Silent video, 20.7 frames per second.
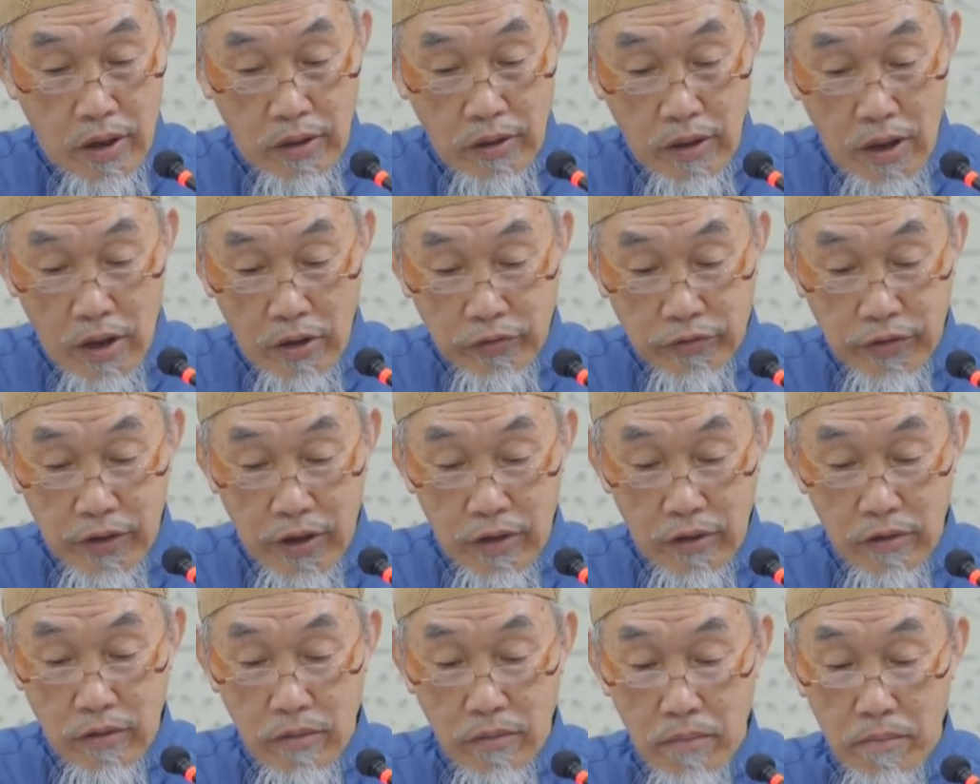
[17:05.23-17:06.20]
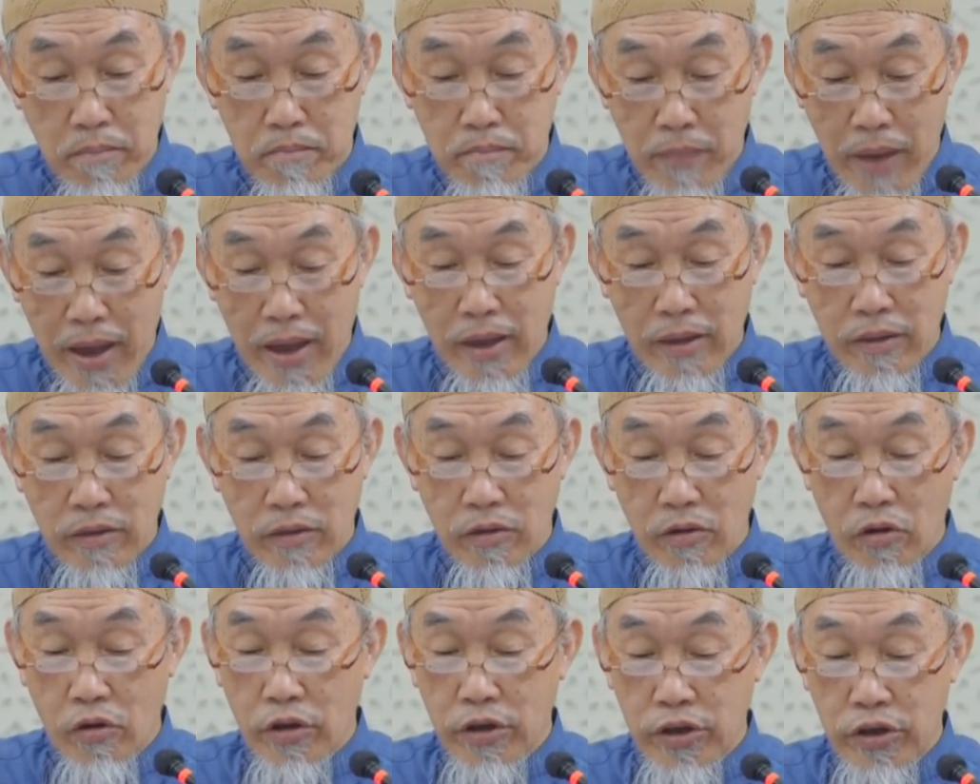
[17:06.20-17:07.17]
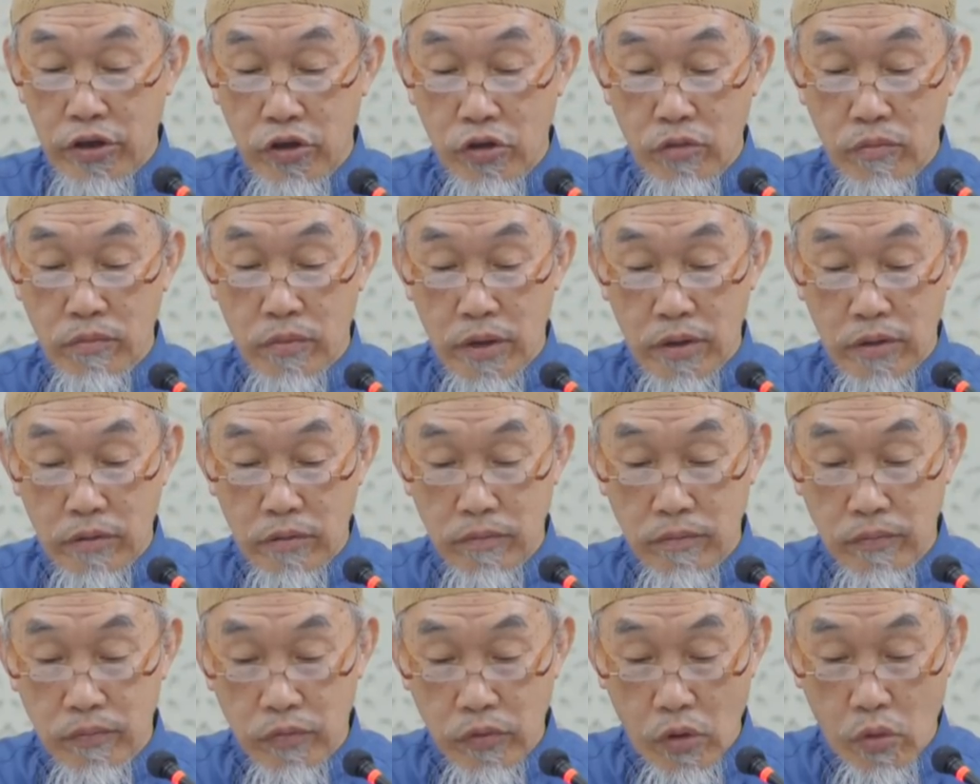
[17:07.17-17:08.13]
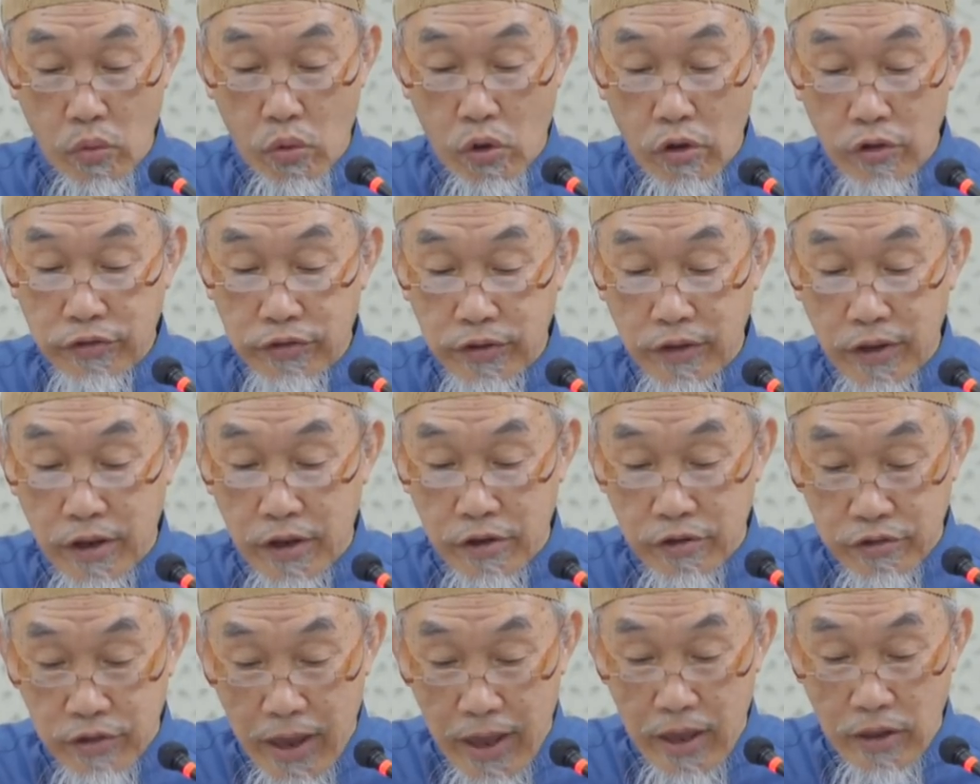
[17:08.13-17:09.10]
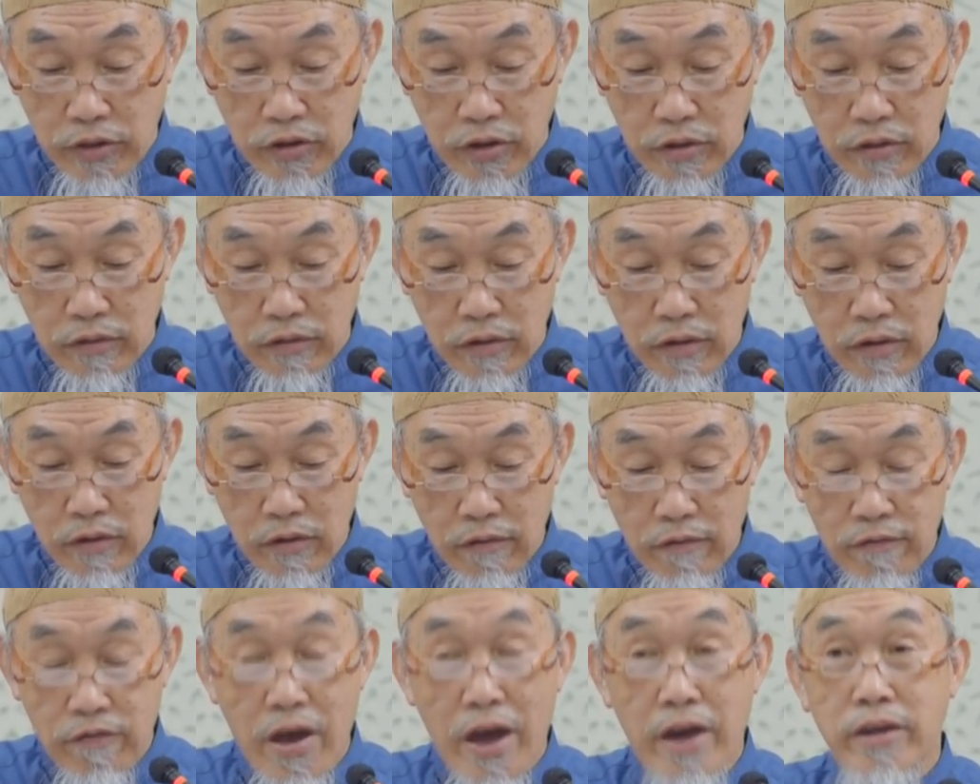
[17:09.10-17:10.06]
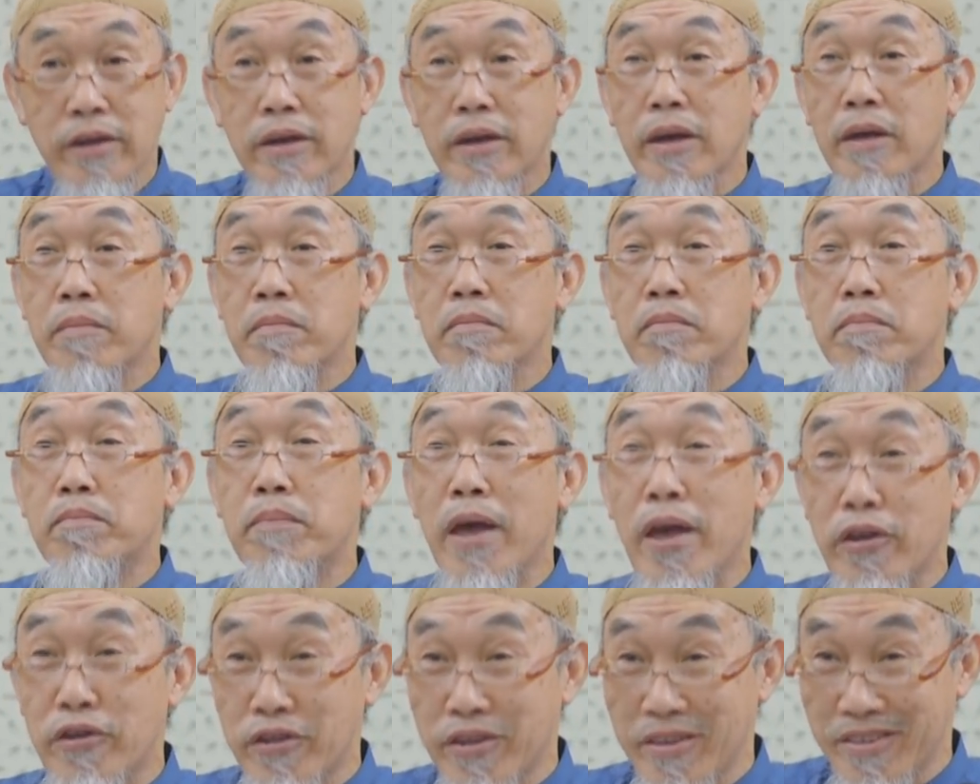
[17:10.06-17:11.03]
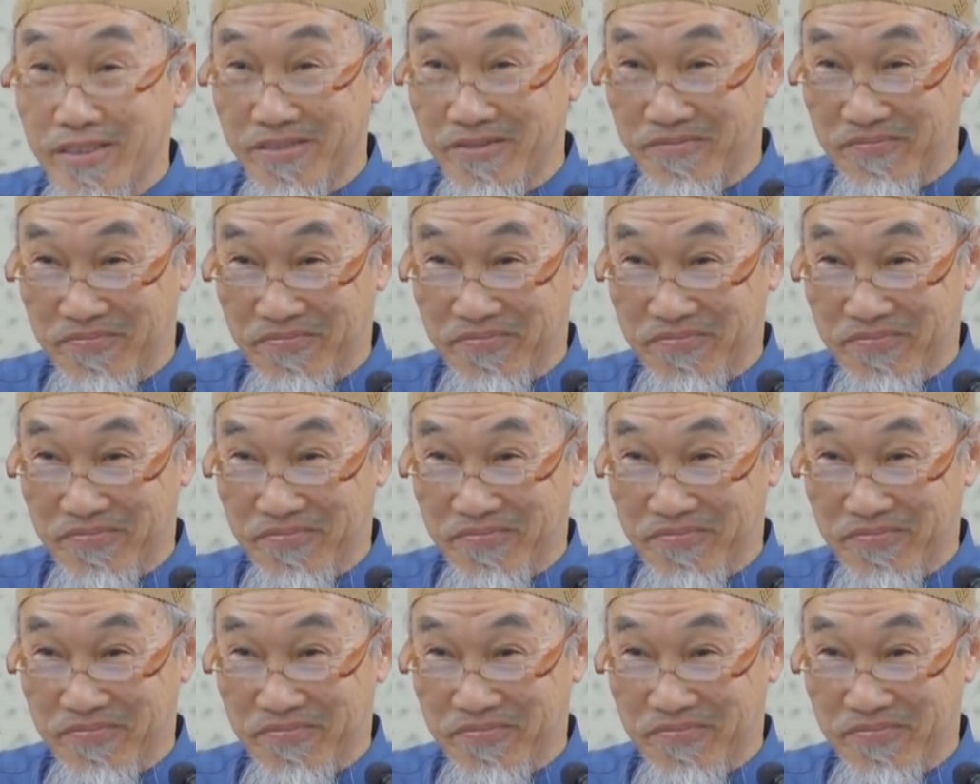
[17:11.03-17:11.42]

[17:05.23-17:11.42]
Allah said, man or human was created very impatient.